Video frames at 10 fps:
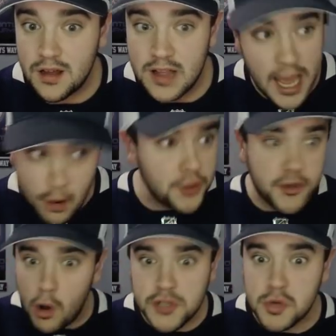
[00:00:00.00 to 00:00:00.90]
And both
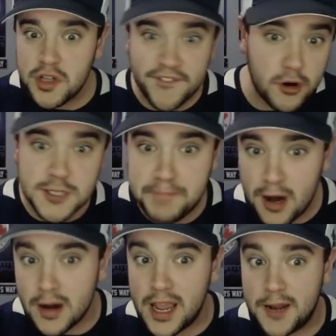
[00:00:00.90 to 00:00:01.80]
goals were in the first
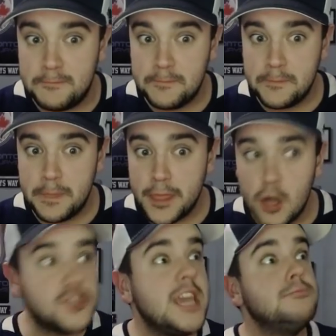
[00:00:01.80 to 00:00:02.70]
period. Your
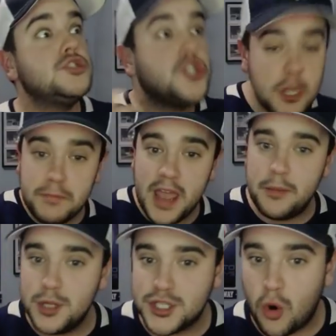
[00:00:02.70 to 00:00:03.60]
team should be
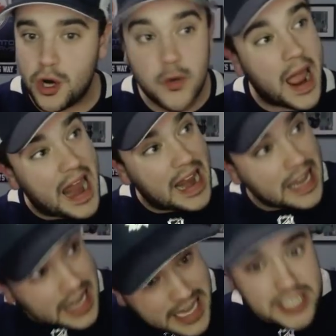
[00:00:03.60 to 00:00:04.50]
able to score you at
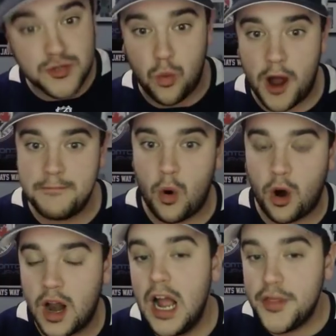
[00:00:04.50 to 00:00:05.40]
least one
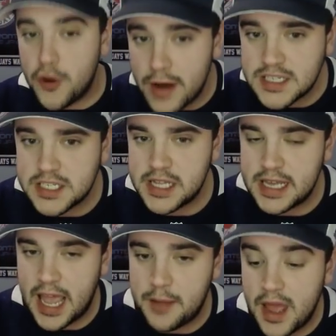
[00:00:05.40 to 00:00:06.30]
more the rest of the
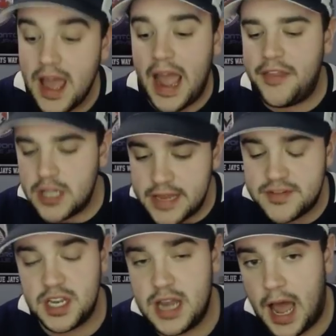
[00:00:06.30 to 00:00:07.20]
game, and the Leafs
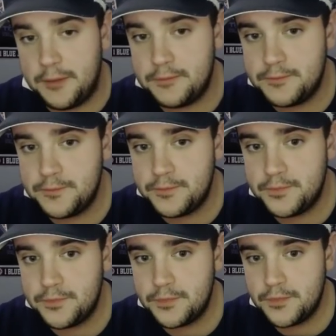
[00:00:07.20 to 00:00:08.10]
did not.
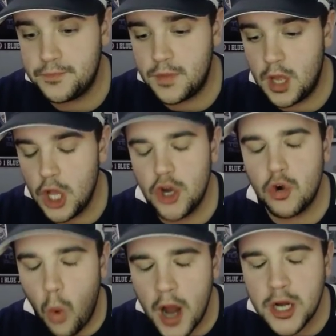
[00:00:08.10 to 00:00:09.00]
Your
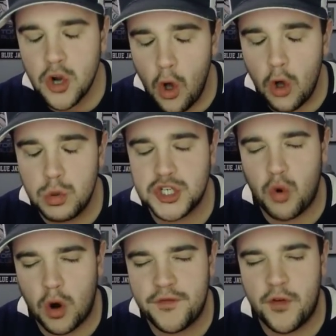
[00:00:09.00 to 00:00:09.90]
one goal was
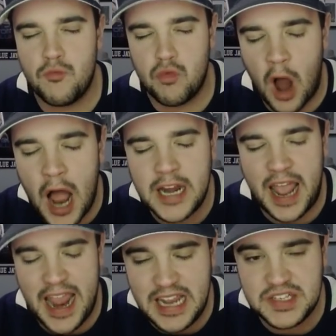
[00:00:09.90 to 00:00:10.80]
scored from Ron
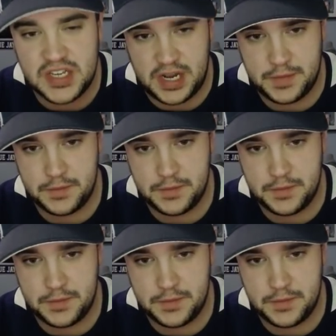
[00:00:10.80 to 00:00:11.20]
Hainsey,